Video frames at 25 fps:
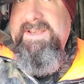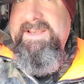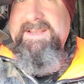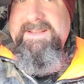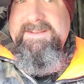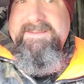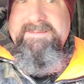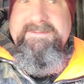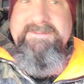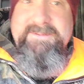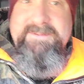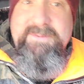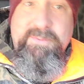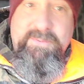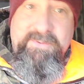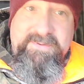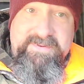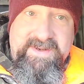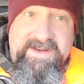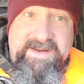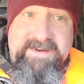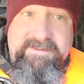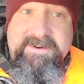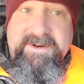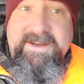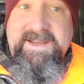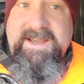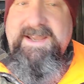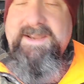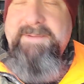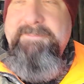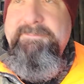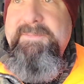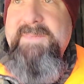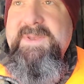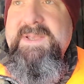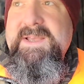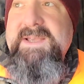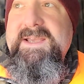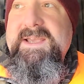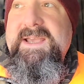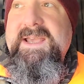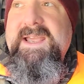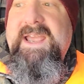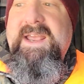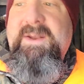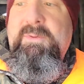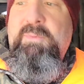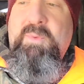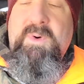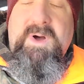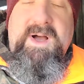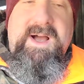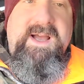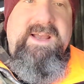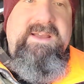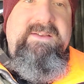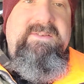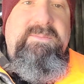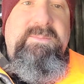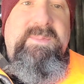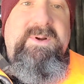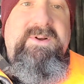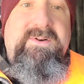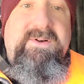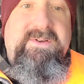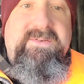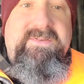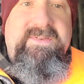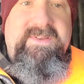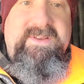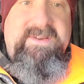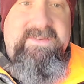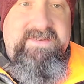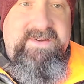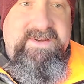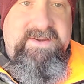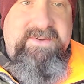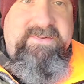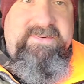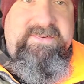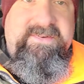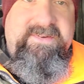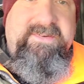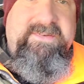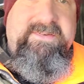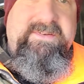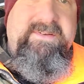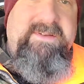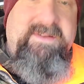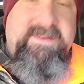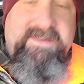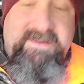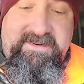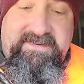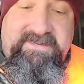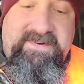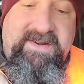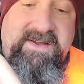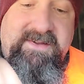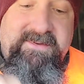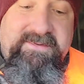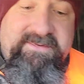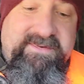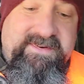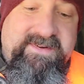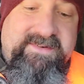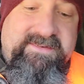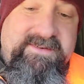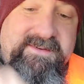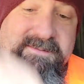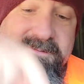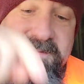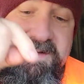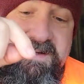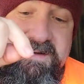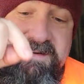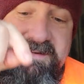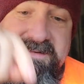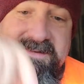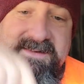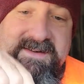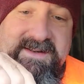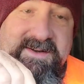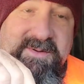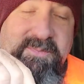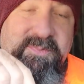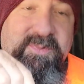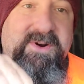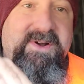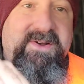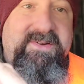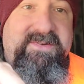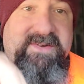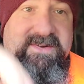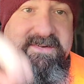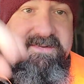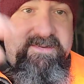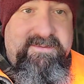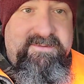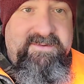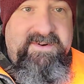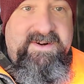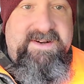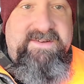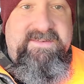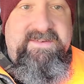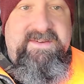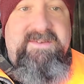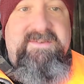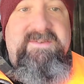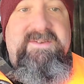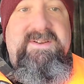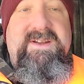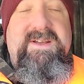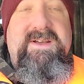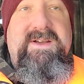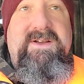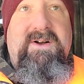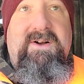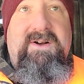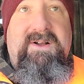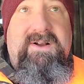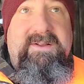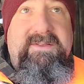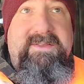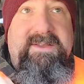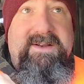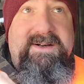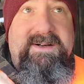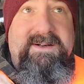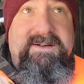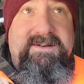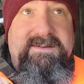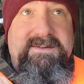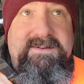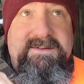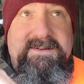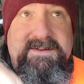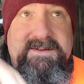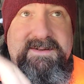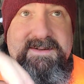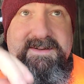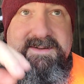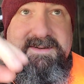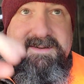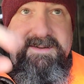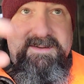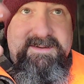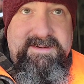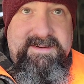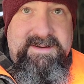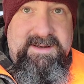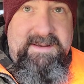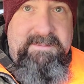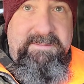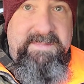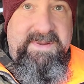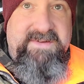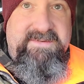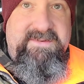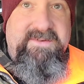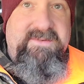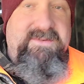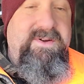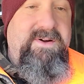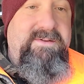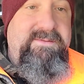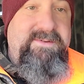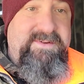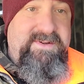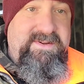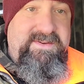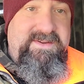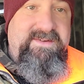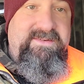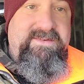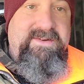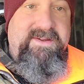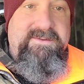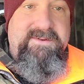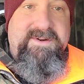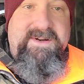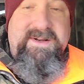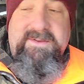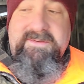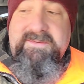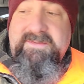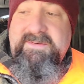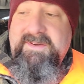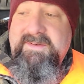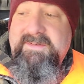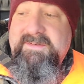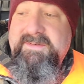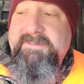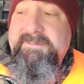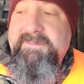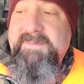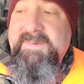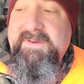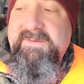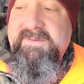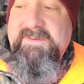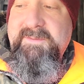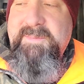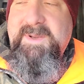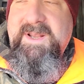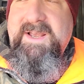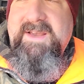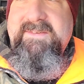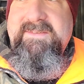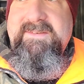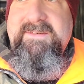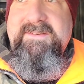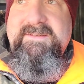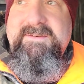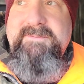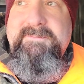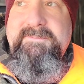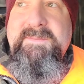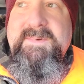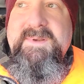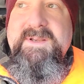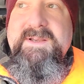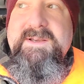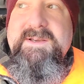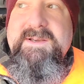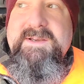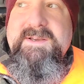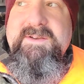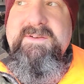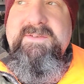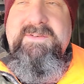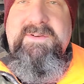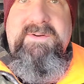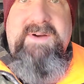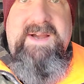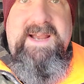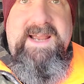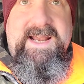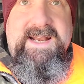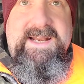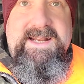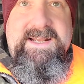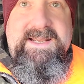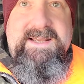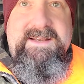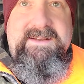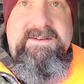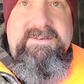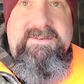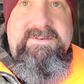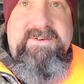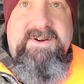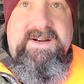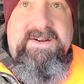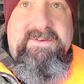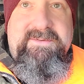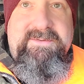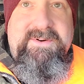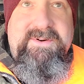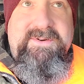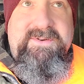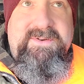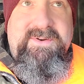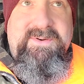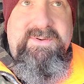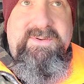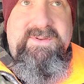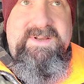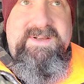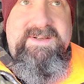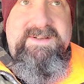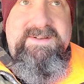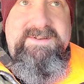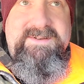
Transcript: And of course, they never came. And why? Is because this health system is in the process of transitioning all of their business over to this other health system, this supply system. So I had to get transferred to the